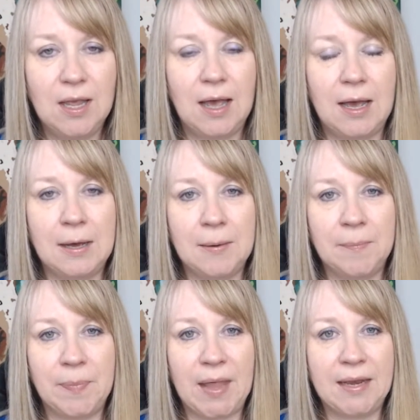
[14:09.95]

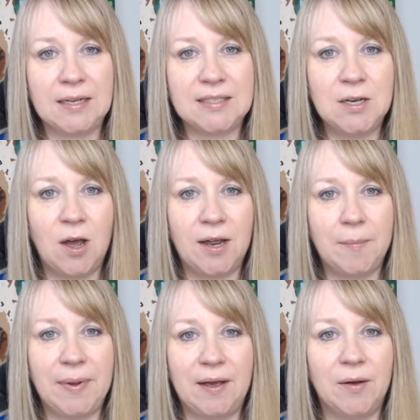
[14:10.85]
And it's not
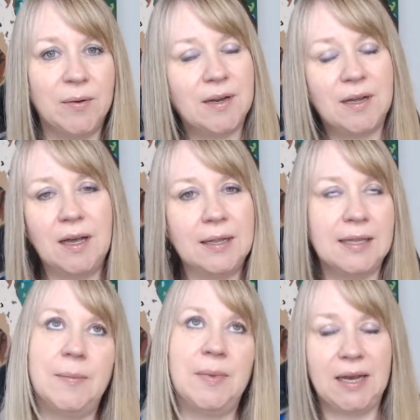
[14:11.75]
about
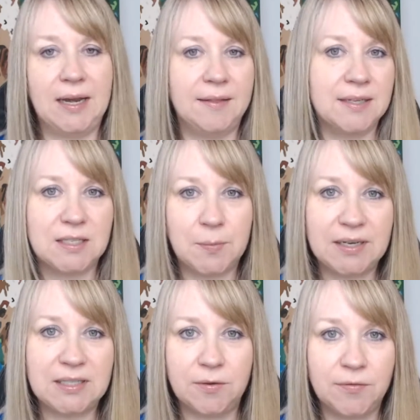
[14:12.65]
eliminating the
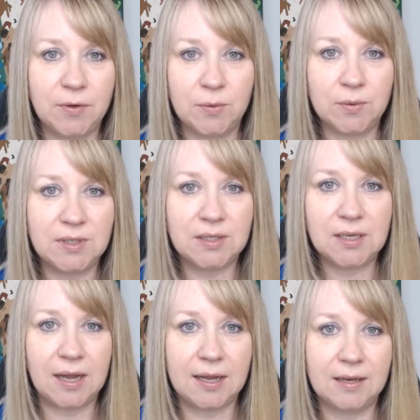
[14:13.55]
spicy foods
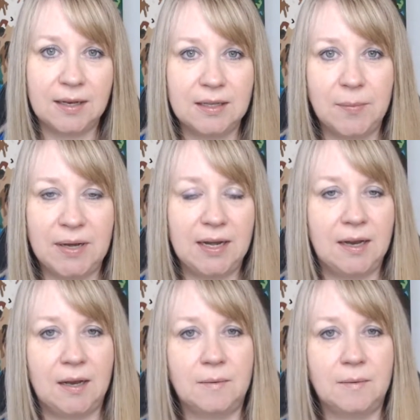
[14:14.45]
and eliminating